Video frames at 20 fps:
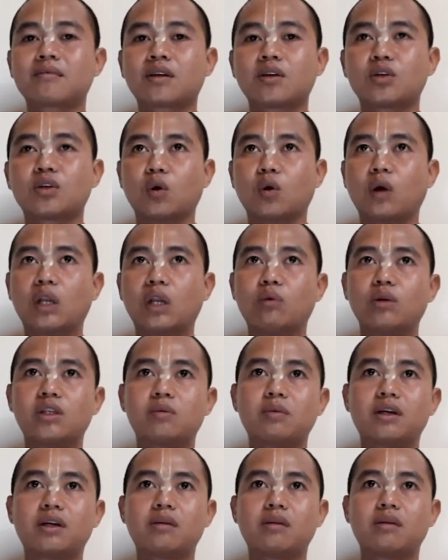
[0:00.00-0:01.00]
So when we
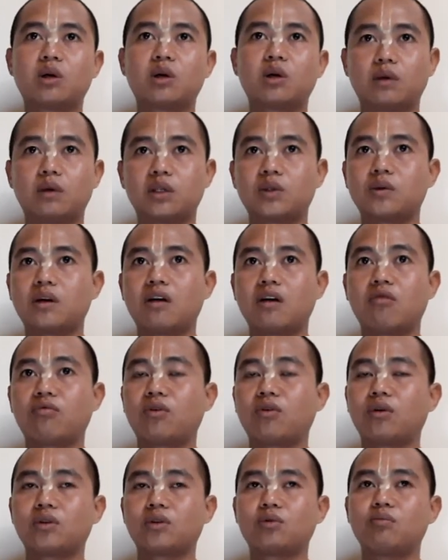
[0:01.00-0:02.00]
speak about Mathura, of
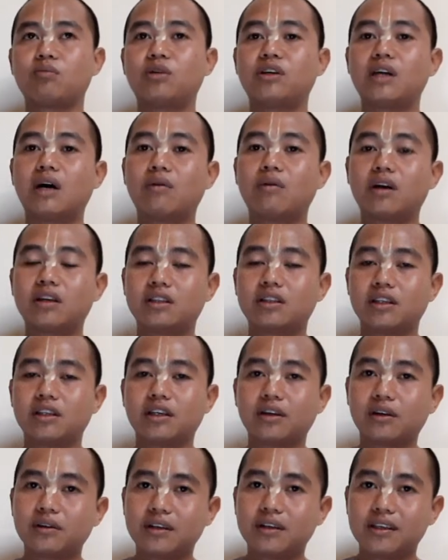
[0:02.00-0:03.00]
course, Vrindavan is
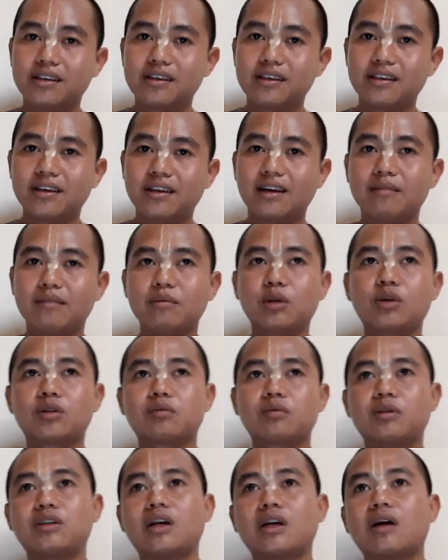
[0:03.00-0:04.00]
included, yeah,
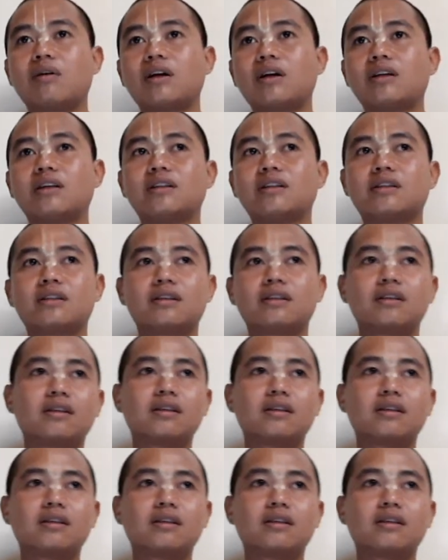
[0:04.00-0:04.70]
because Vrindavan is